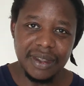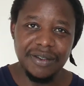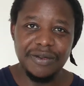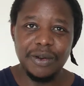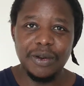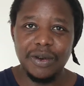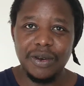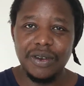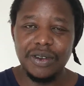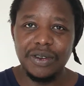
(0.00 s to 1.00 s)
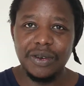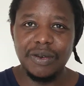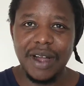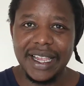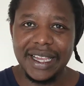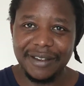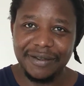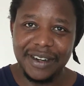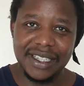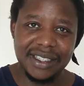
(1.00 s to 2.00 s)
for Uruguay and
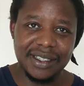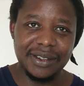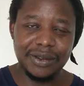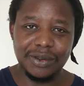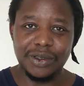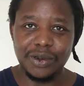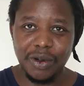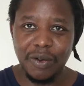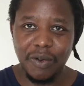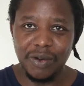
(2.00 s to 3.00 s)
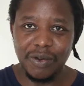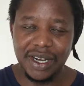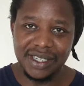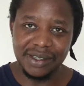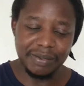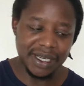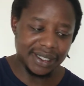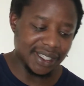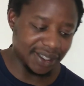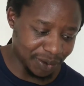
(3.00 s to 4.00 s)
France to draw 1-1, but
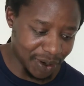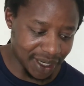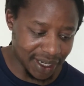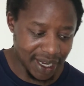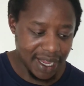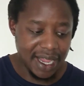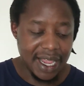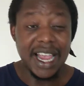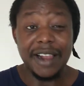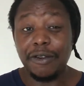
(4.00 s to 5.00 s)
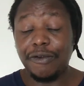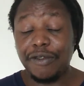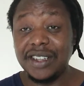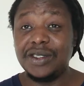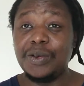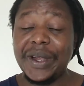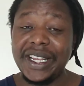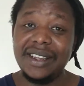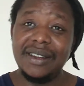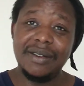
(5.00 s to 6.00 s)
6-1. And for France to
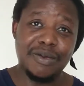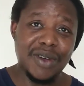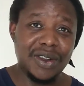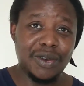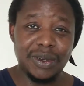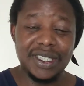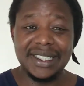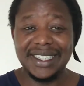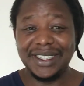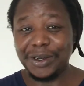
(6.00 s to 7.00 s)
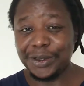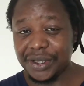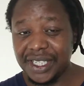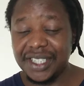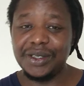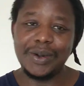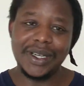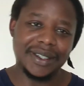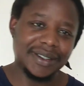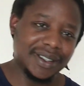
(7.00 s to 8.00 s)
win 1-0, it's also
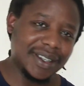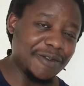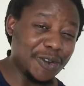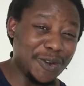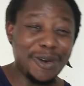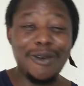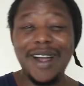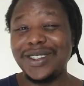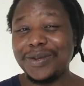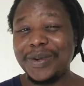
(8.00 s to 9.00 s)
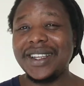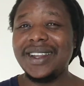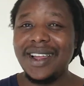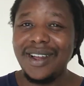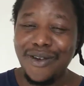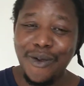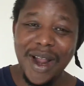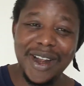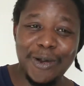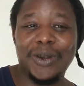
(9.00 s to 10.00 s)
6-1. For Uruguay to win
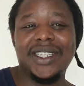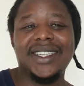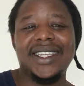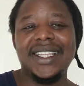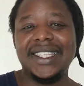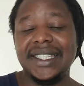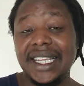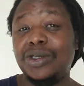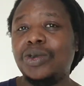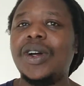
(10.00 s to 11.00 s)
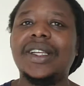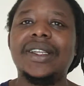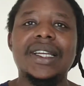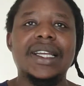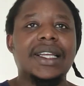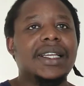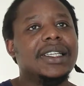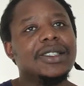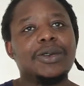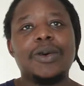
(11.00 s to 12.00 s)
1-0, it's
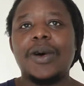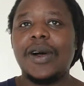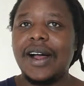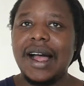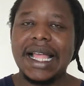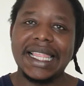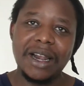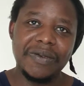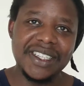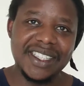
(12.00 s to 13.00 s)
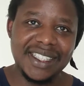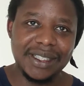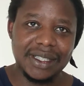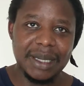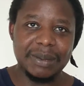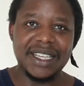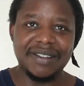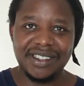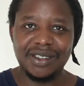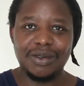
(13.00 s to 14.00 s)
10-1. So none of these teams
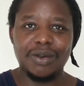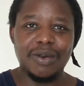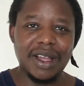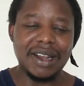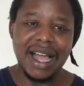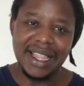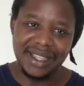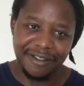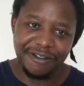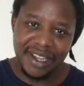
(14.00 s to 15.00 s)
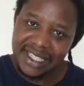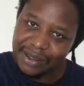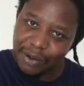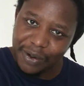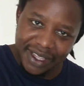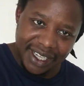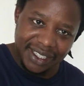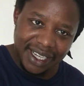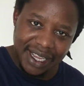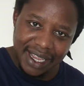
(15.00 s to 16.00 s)
have scored, and other than France scoring
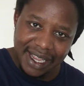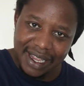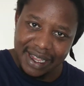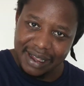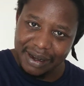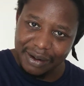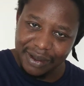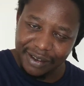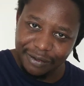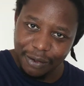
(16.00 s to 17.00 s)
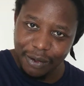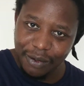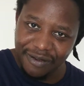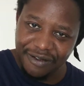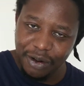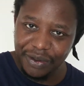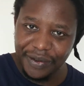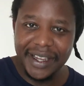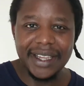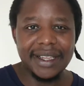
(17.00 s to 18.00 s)
that, that
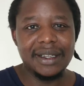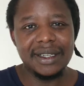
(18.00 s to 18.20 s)
4-3